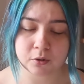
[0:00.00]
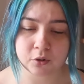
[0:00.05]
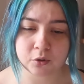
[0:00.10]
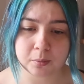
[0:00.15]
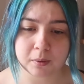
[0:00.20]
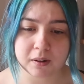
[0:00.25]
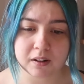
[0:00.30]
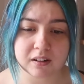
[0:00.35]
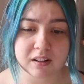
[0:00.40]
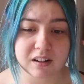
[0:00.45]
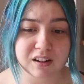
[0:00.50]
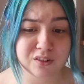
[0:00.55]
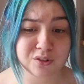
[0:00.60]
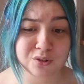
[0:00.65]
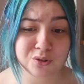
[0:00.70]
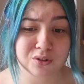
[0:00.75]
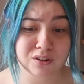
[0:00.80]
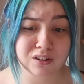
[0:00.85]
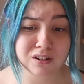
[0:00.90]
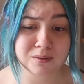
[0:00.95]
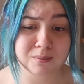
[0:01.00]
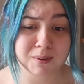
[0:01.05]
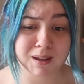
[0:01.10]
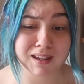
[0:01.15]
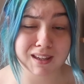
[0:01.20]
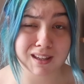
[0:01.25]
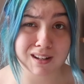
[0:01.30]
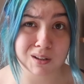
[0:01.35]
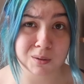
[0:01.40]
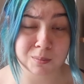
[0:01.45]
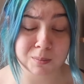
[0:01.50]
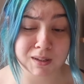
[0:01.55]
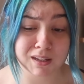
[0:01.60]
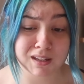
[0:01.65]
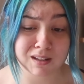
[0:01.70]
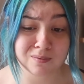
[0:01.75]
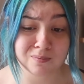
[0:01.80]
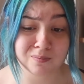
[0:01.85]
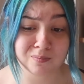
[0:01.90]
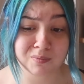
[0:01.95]
husband in order to make ends
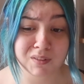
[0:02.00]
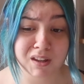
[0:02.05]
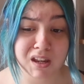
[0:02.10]
meet.